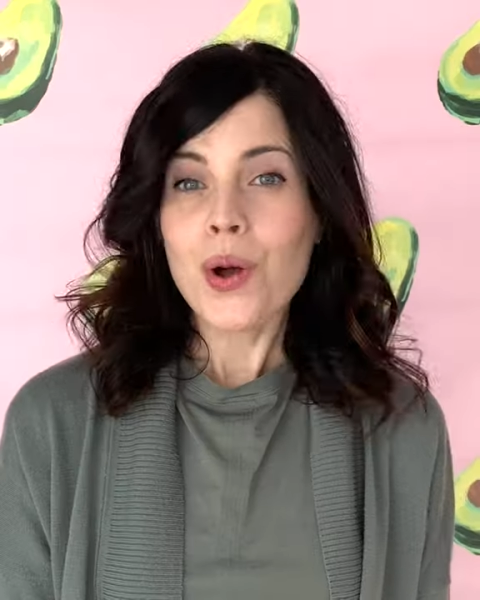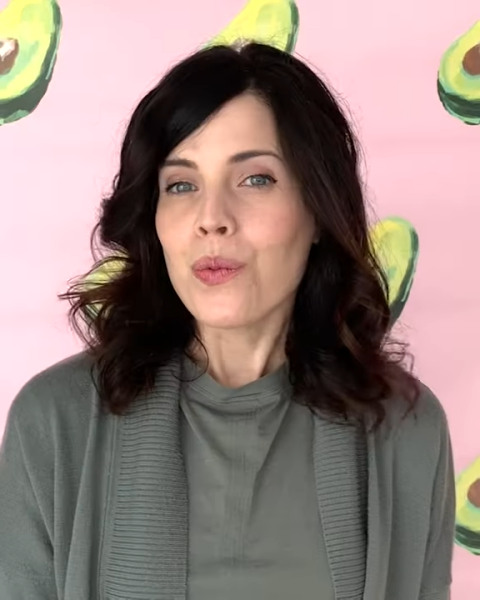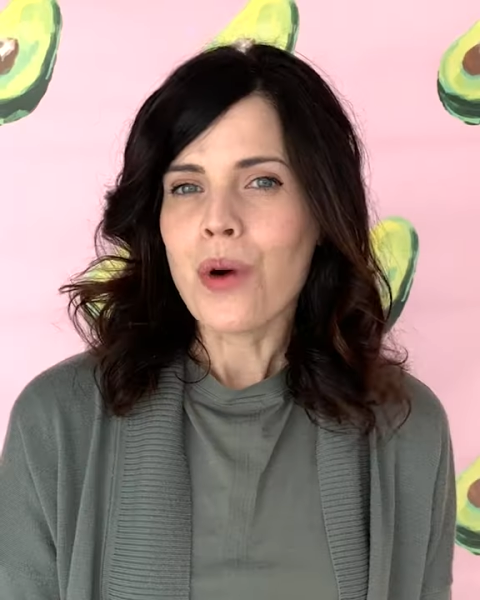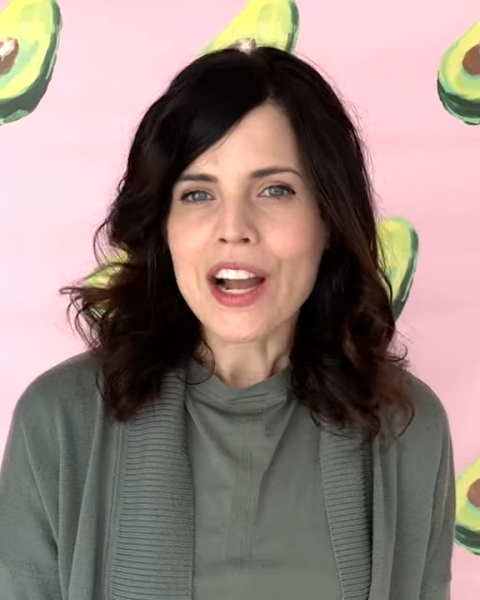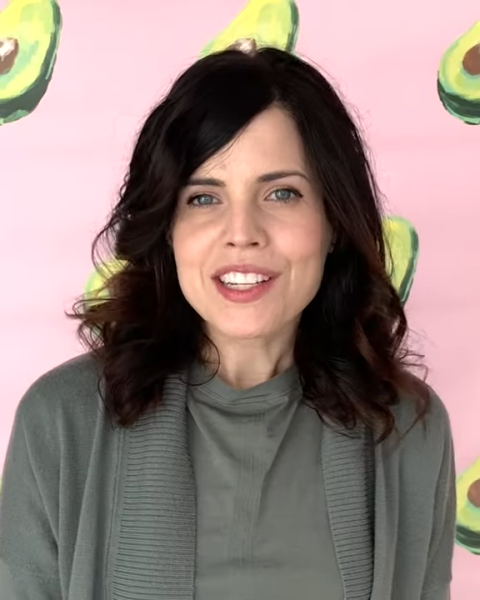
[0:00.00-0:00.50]

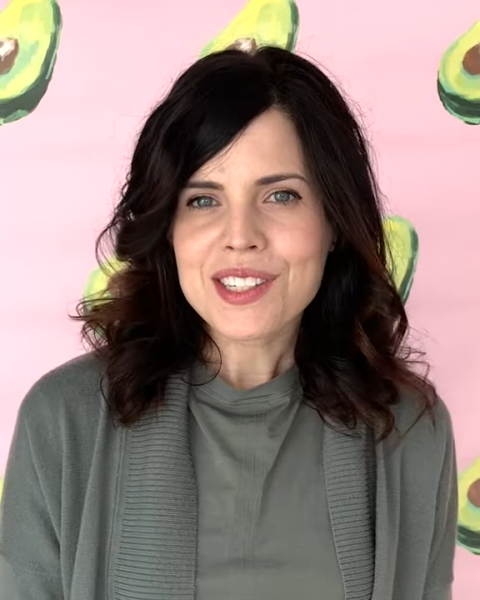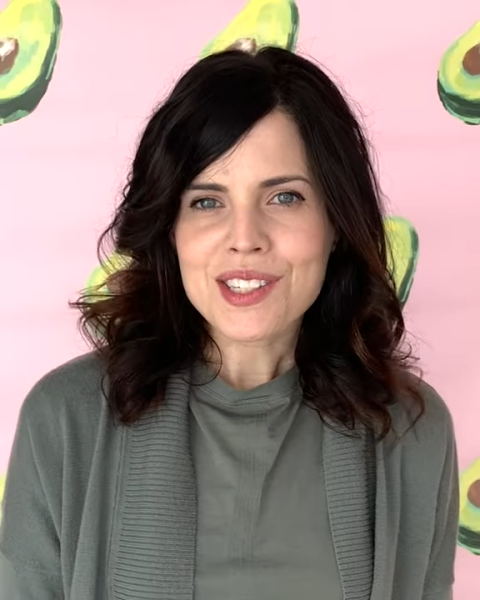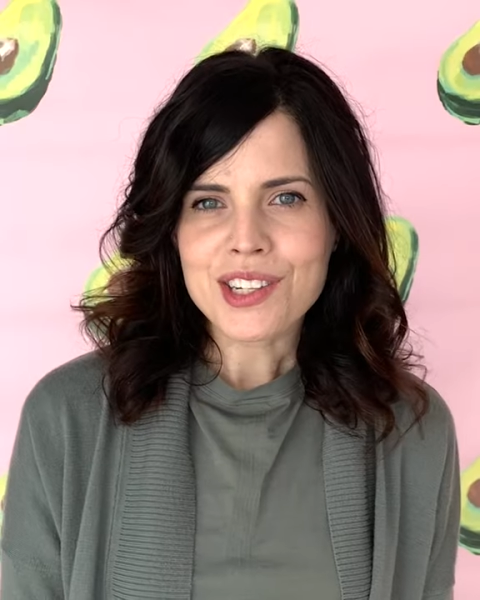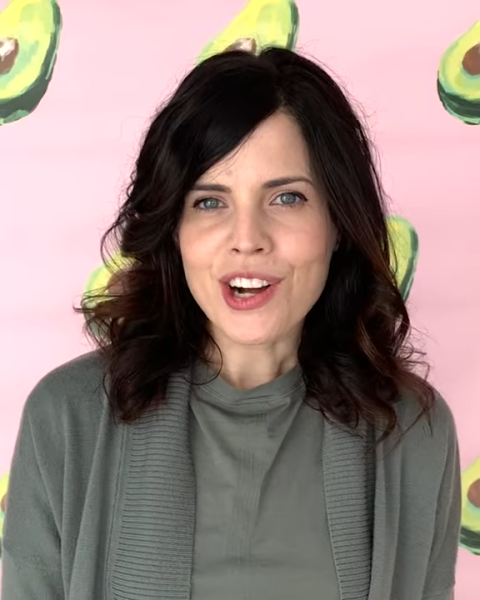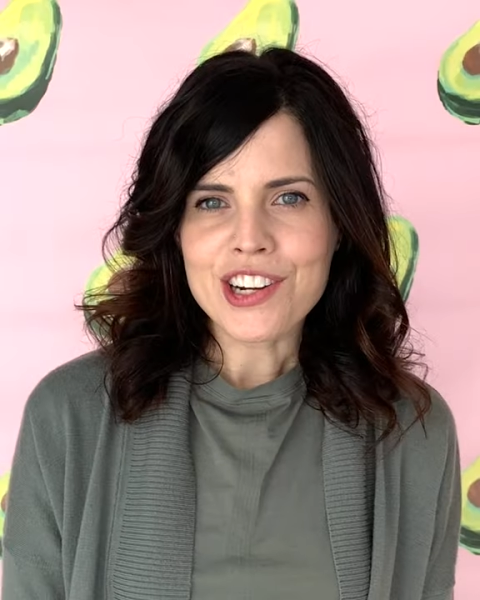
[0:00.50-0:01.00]
Why is
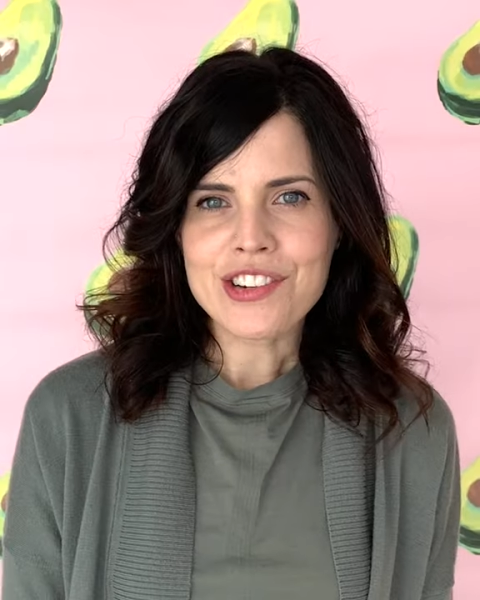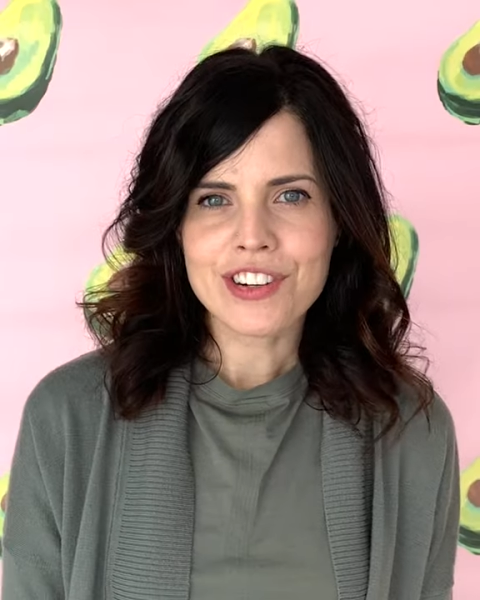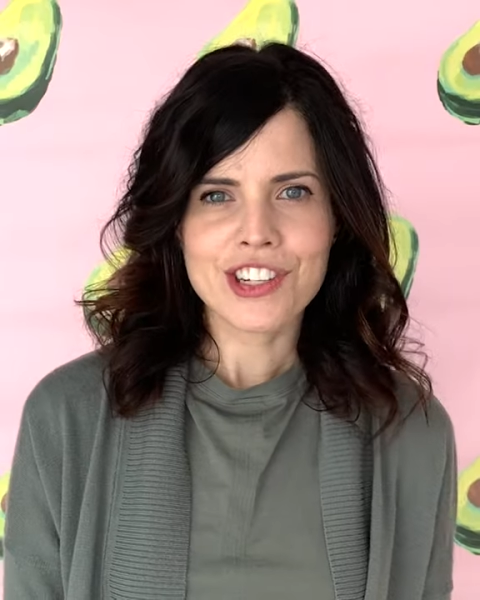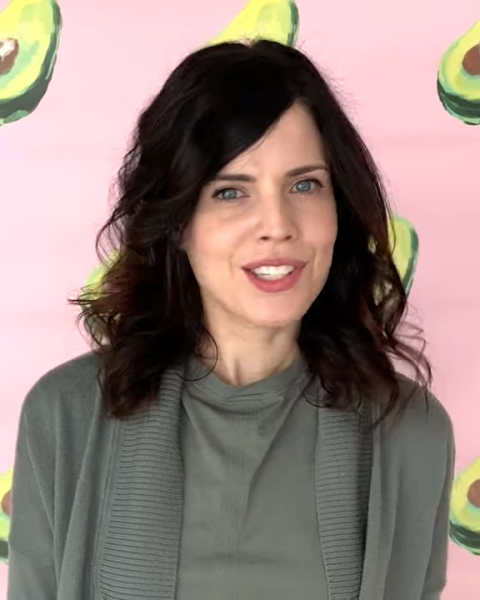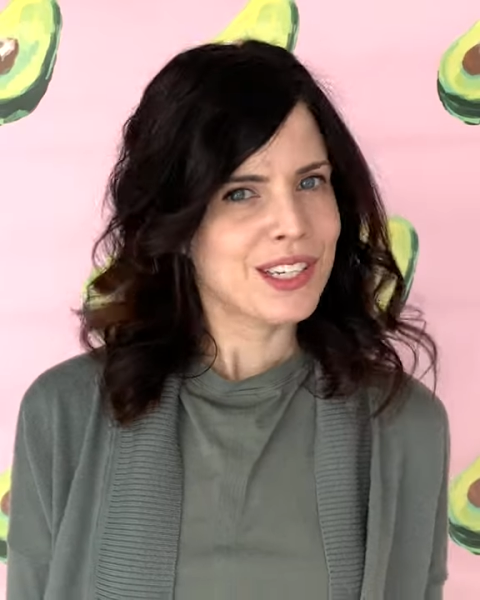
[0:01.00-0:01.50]
this a
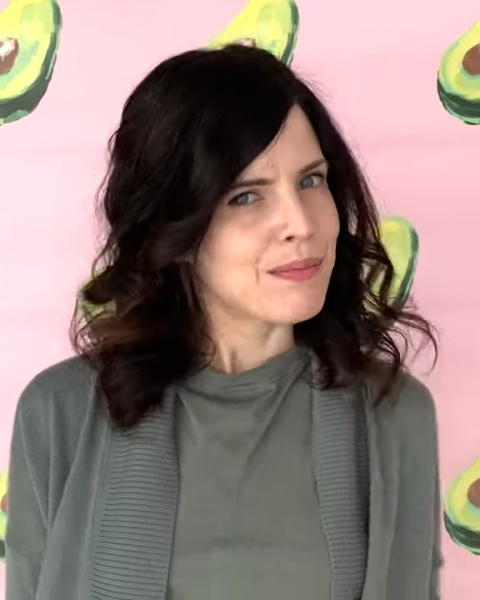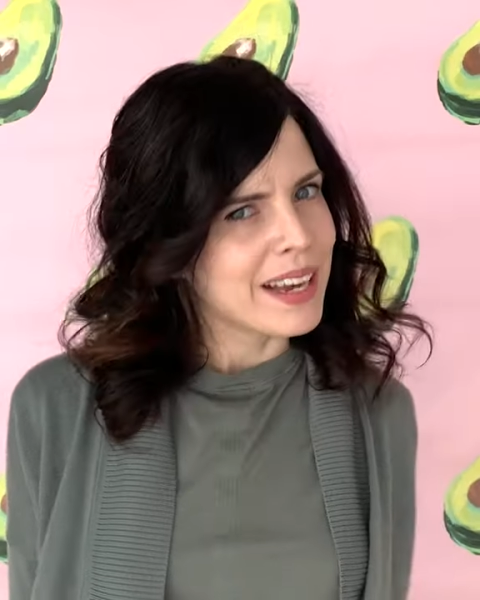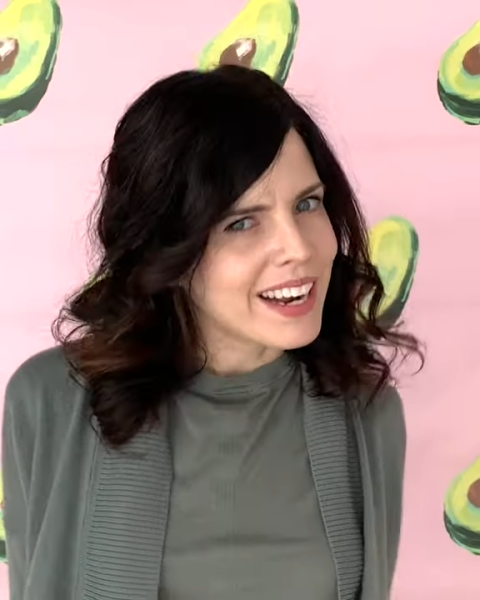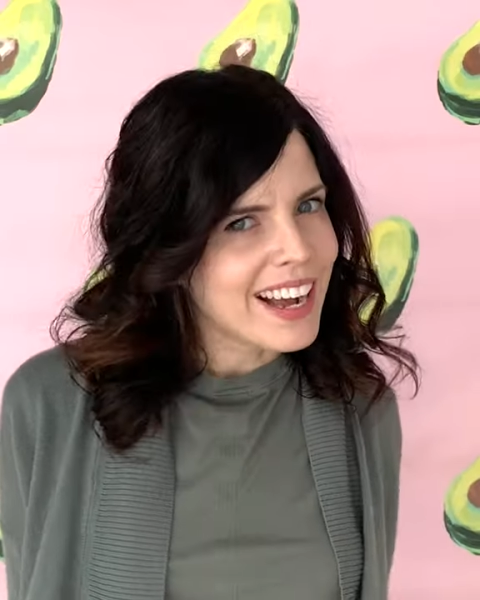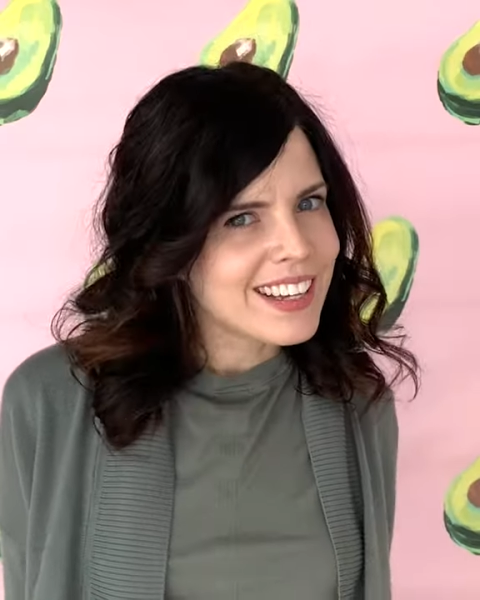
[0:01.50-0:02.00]
controversy, you
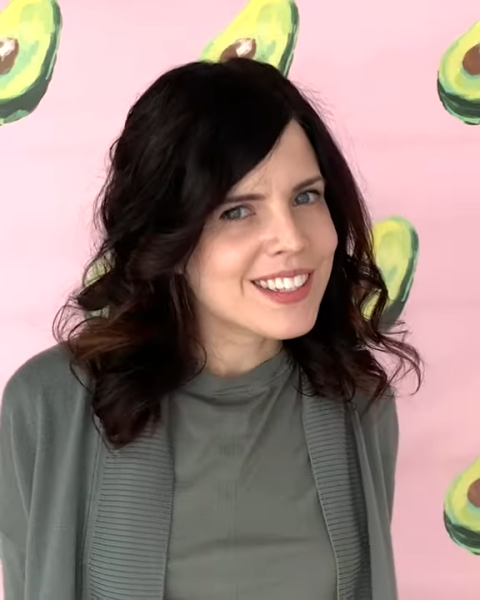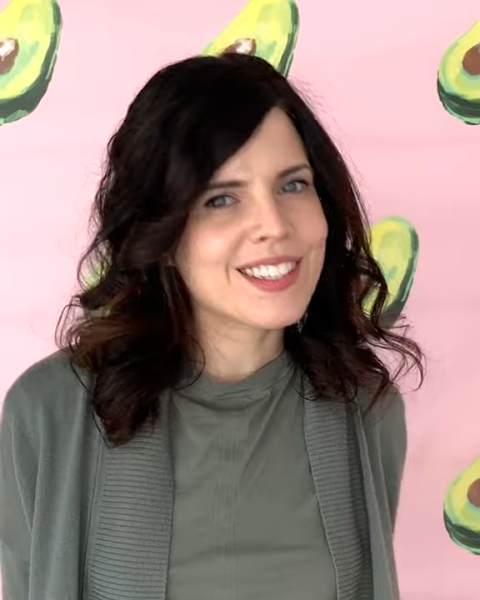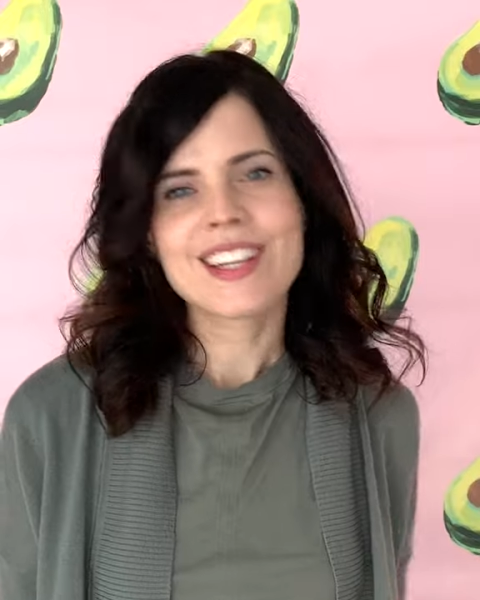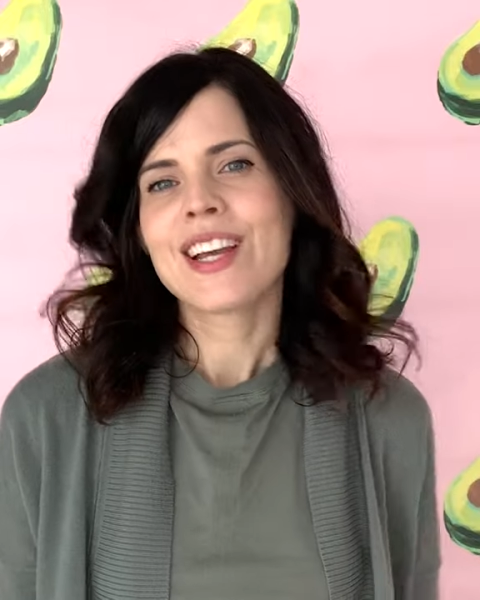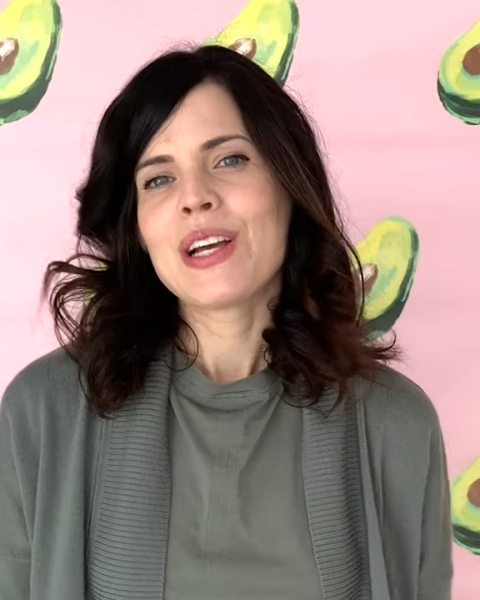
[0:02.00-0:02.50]
might ask?